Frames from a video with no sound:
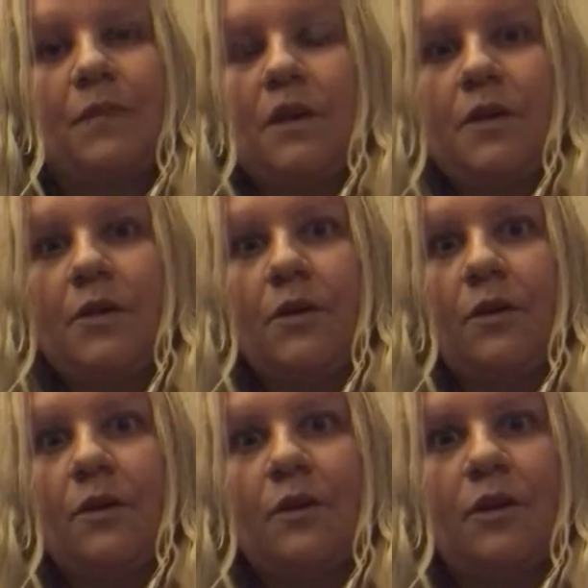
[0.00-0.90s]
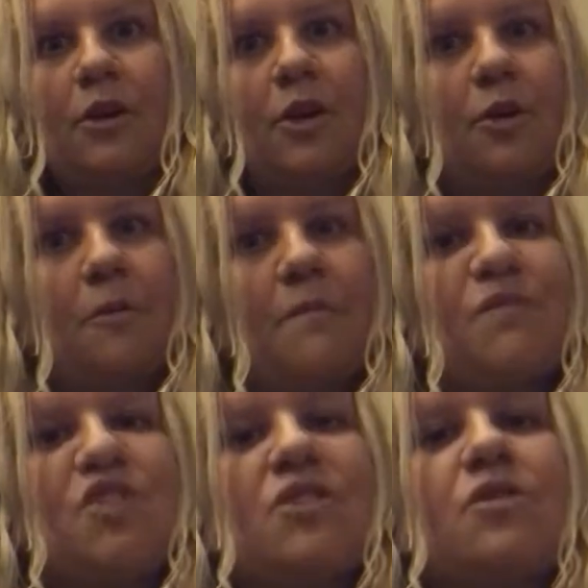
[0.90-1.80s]
either, you know,
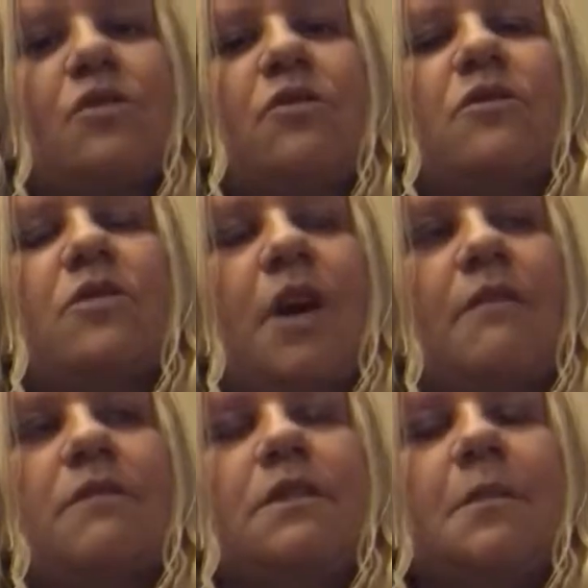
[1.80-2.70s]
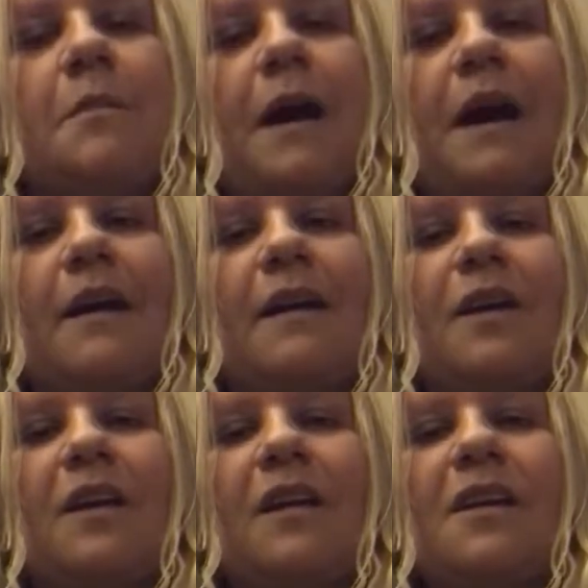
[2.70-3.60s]
just stuff to back it.